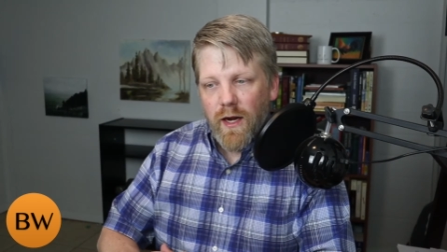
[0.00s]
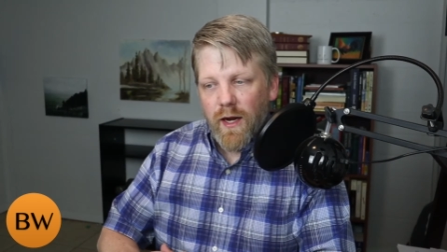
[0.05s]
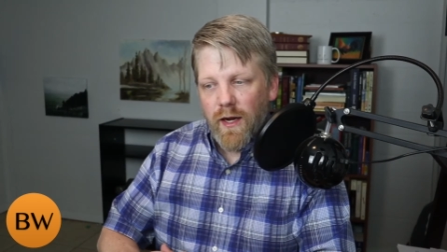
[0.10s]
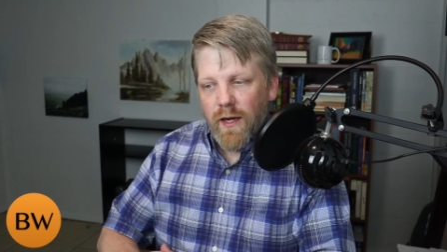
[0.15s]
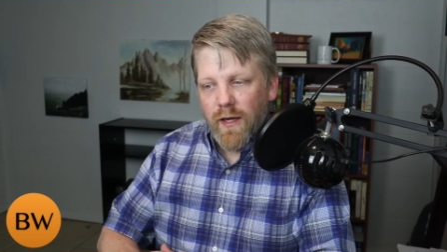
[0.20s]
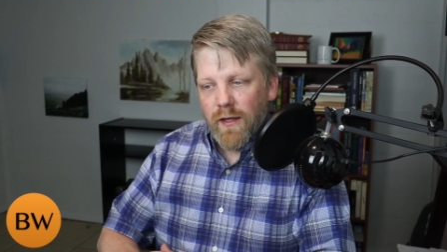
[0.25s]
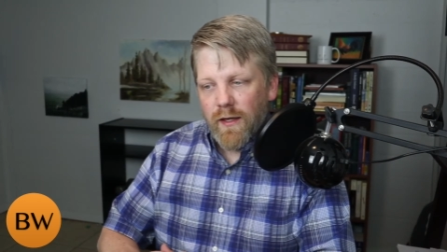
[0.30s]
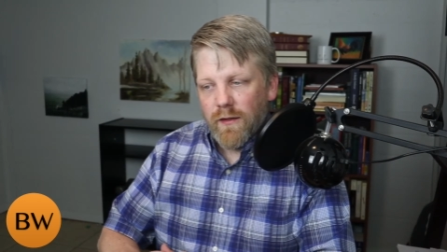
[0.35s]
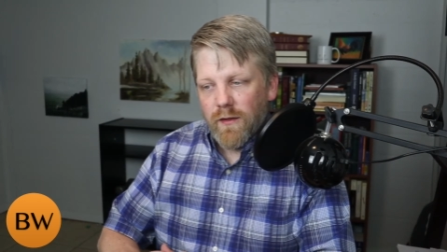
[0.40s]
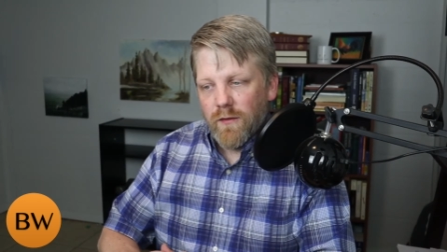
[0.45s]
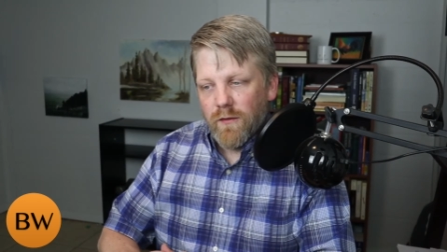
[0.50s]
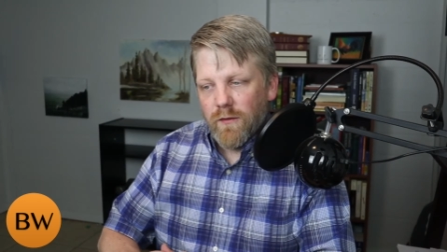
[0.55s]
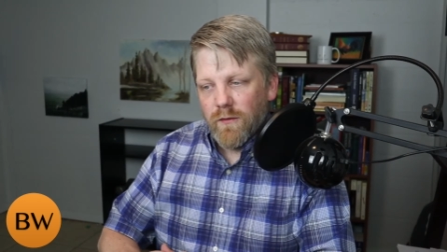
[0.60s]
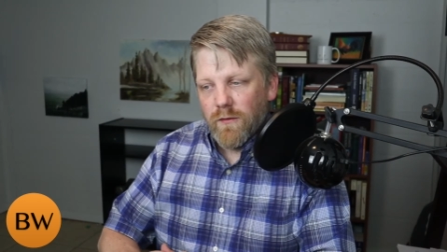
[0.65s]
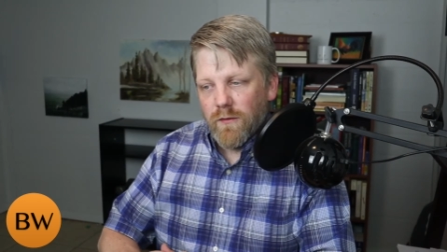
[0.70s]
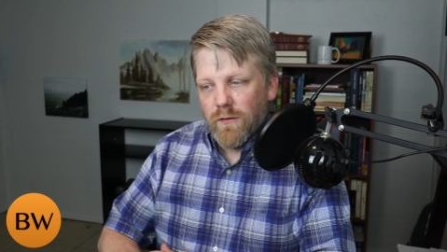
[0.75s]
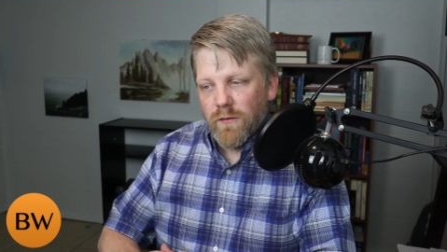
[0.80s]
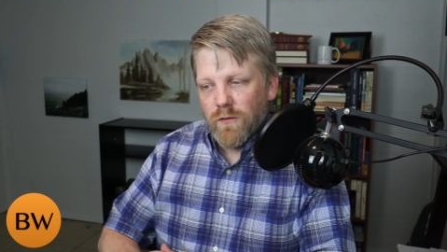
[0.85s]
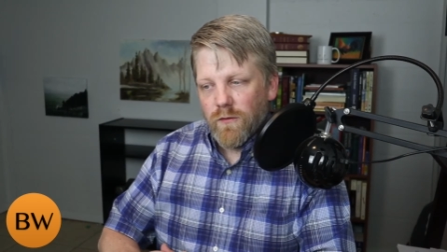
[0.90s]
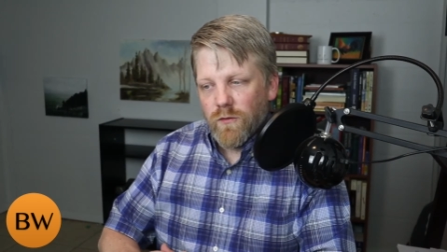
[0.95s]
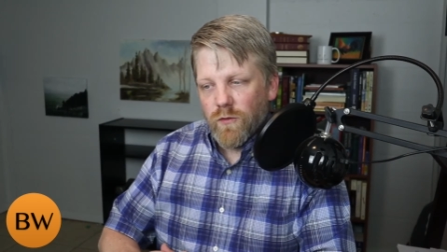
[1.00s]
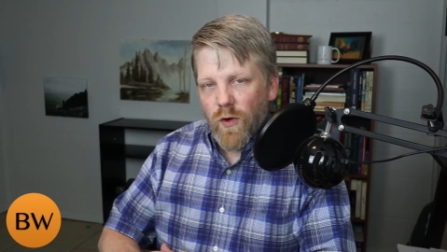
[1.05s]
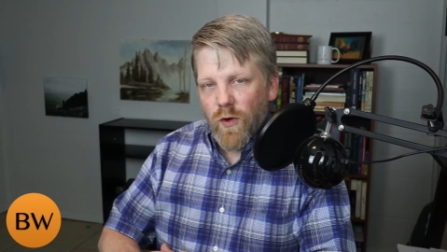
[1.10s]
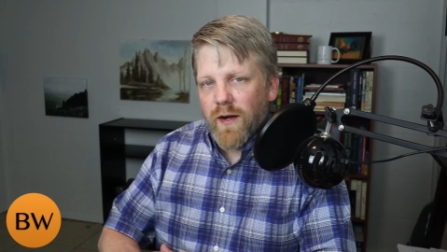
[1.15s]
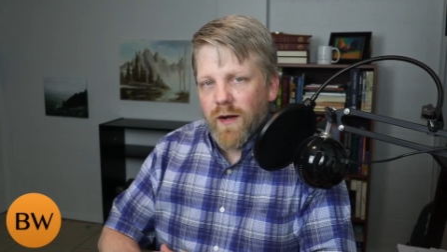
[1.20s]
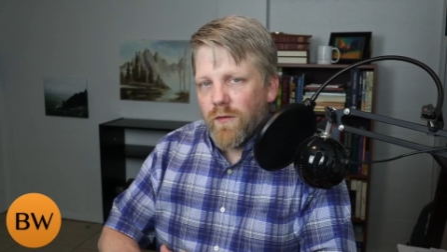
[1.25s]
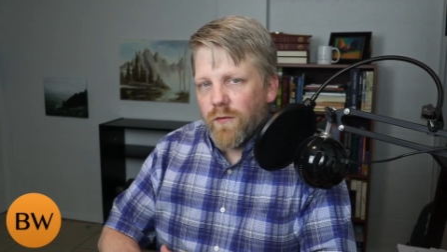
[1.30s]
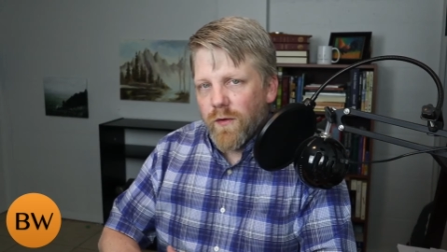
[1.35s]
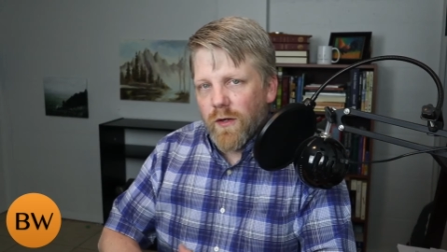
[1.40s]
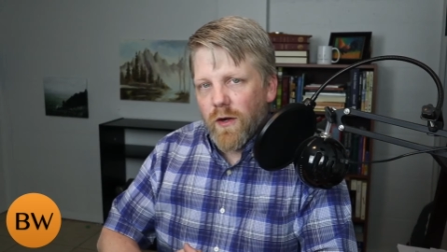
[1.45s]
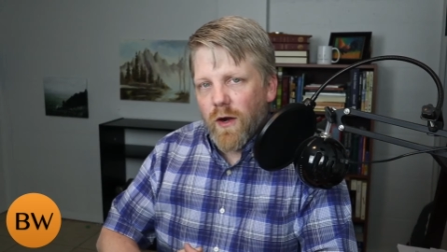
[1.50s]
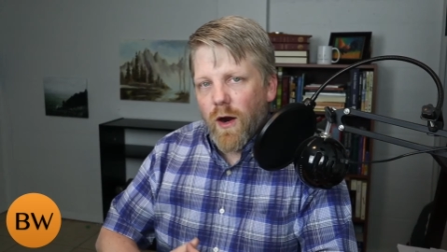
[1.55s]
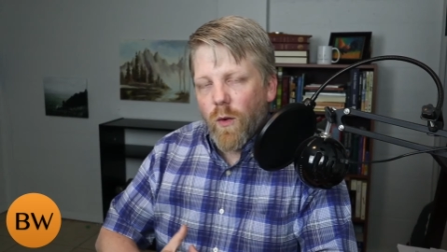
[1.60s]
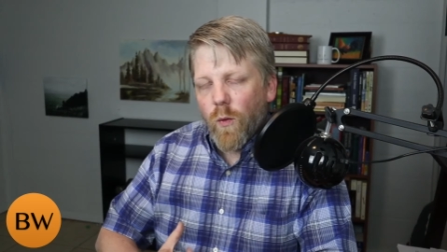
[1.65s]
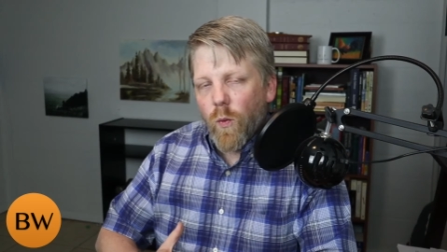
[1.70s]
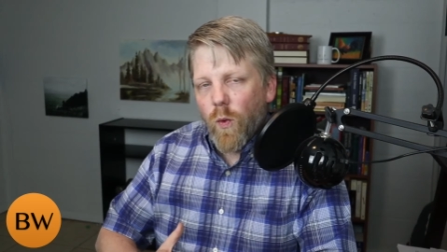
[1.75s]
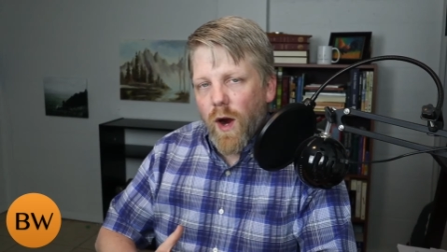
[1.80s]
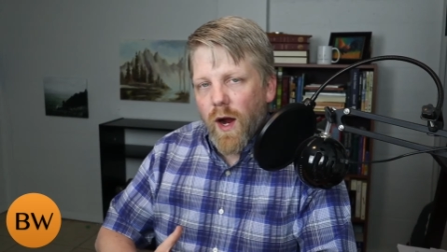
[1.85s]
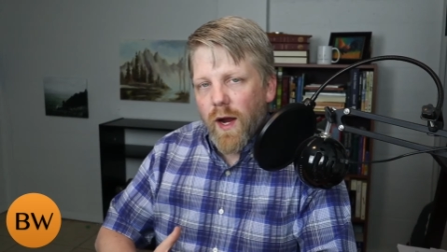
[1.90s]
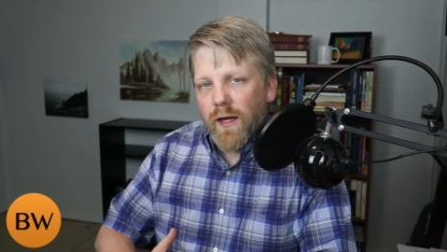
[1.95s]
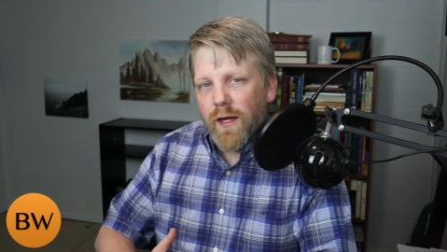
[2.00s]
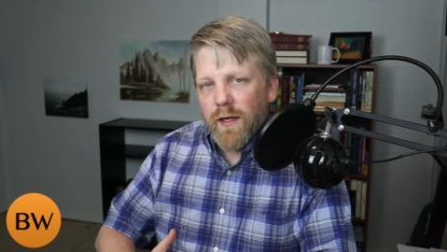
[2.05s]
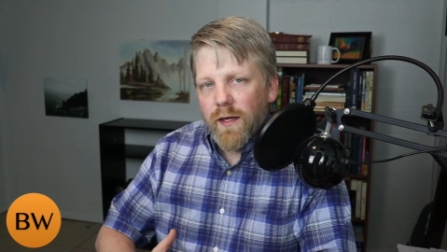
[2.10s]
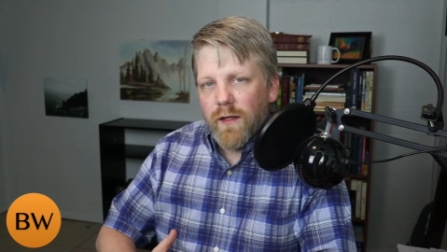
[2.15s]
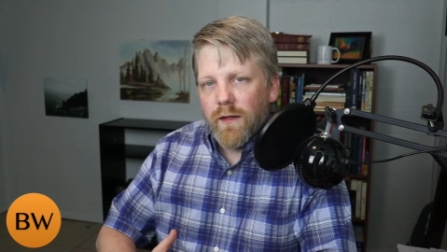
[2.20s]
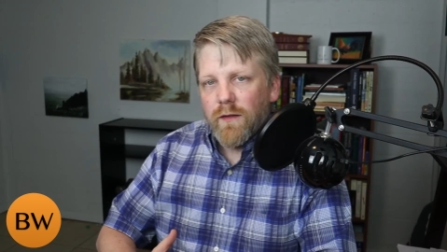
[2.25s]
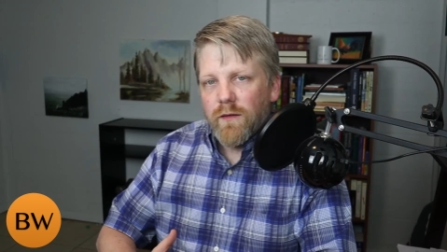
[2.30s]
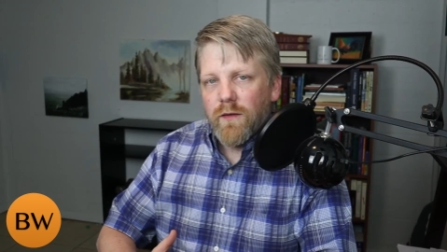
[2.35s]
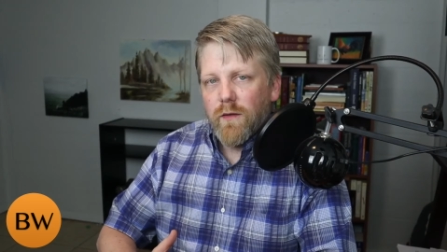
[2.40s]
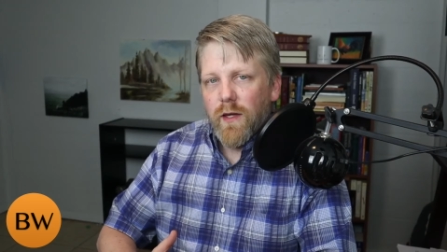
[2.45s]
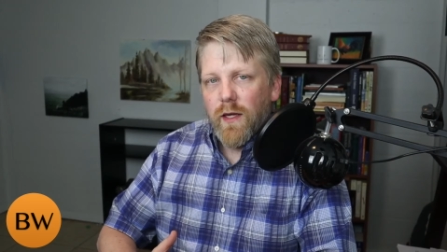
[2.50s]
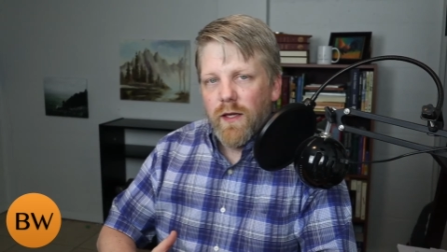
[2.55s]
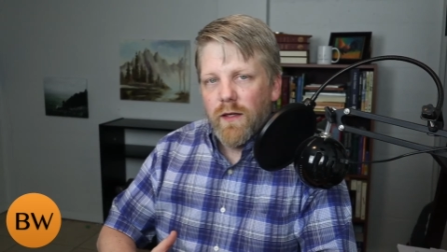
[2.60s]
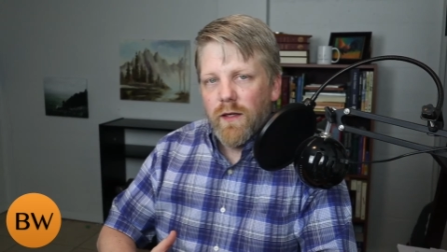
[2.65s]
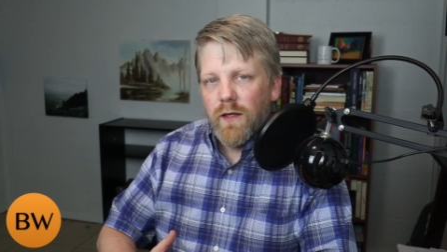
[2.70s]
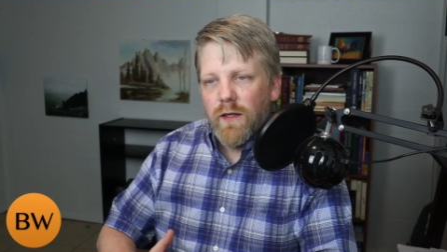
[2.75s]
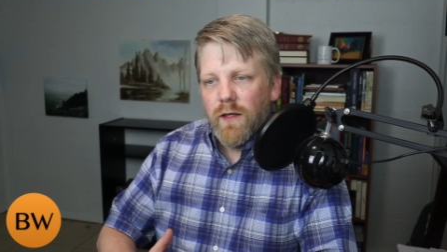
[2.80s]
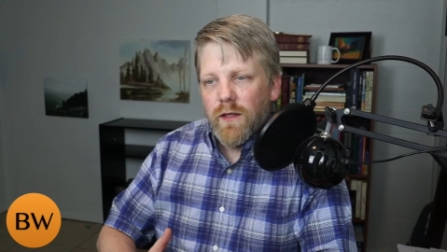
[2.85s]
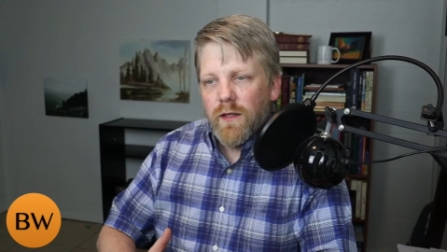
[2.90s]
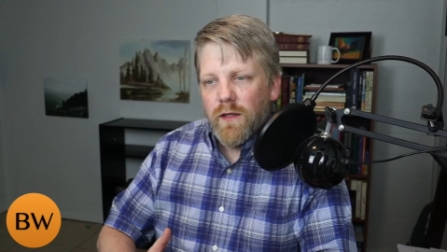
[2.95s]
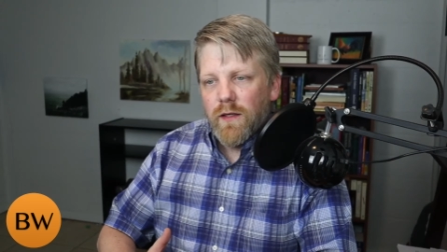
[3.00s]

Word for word: and try to figure out why it is that